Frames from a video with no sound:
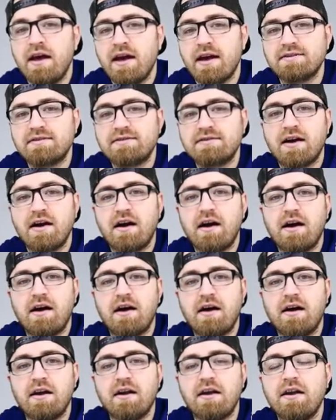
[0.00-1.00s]
and
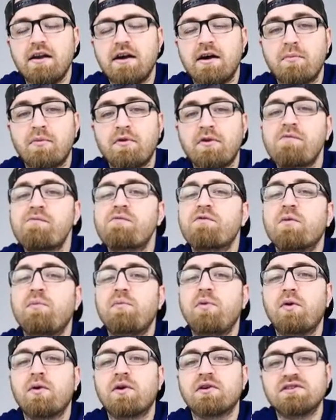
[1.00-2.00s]
saw a number of
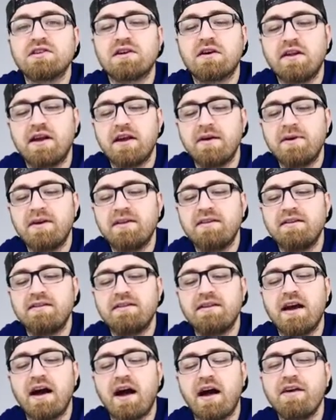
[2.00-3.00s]
reports claiming
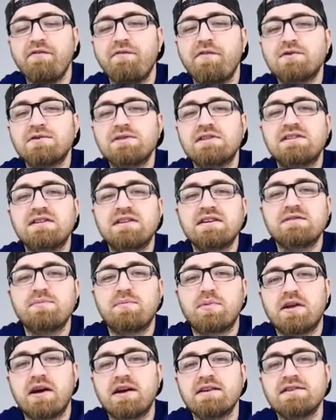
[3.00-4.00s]
that the iPhone 6
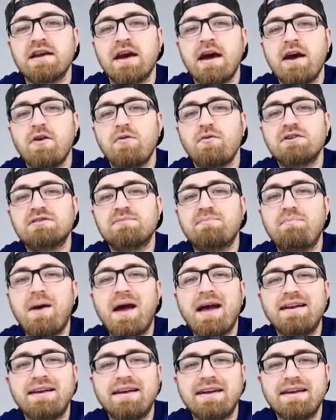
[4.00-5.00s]
Plus was
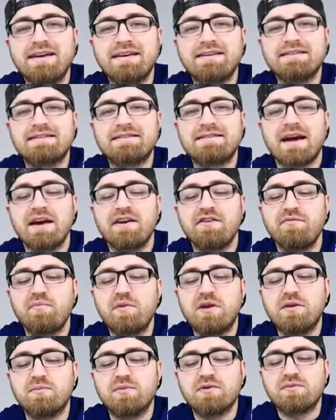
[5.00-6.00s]
bending inside of
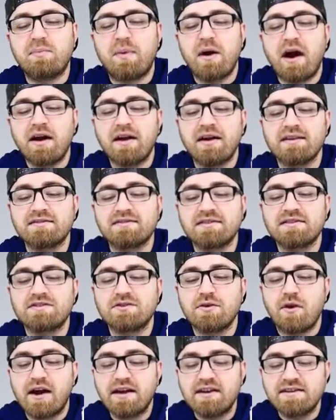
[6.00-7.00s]
people's pockets.
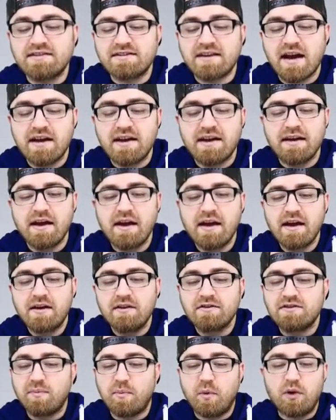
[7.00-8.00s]
So I decided
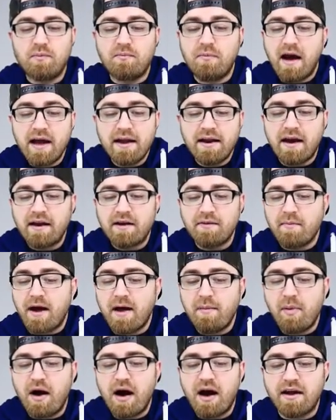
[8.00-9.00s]
to pull mine out of
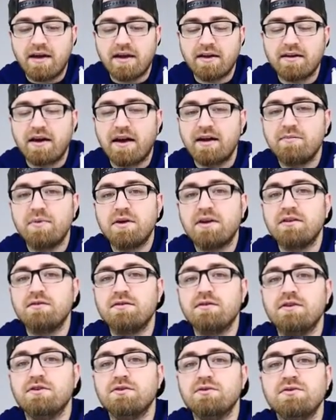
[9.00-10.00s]
my pocket. I'd
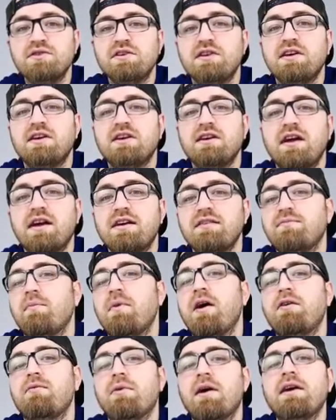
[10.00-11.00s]
been using it as
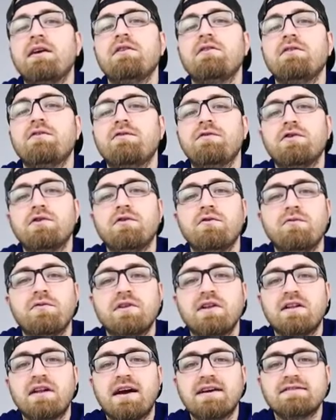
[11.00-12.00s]
my regular phone
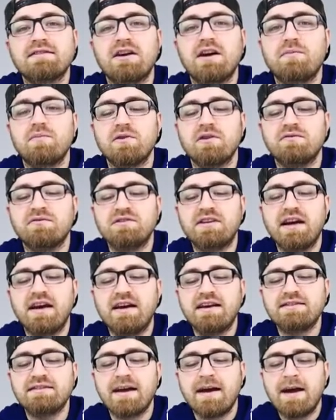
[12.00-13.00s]
for the last couple of
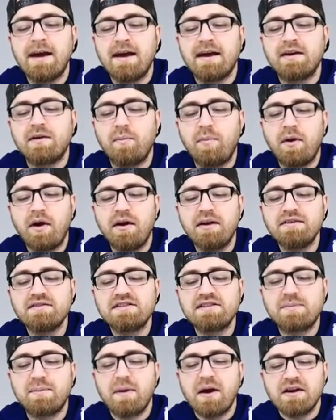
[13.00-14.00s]
days, and upon
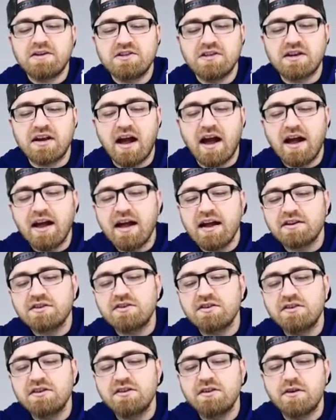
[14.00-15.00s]
inspection I
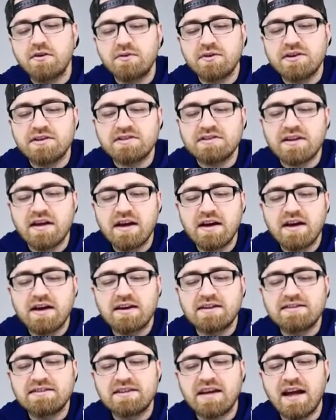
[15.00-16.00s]
actually noticed
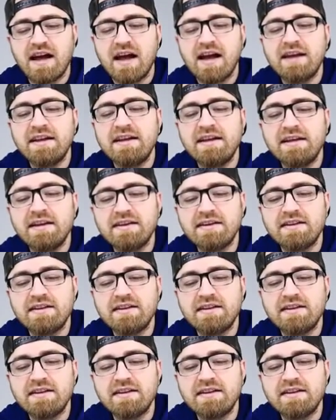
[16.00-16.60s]
a tiny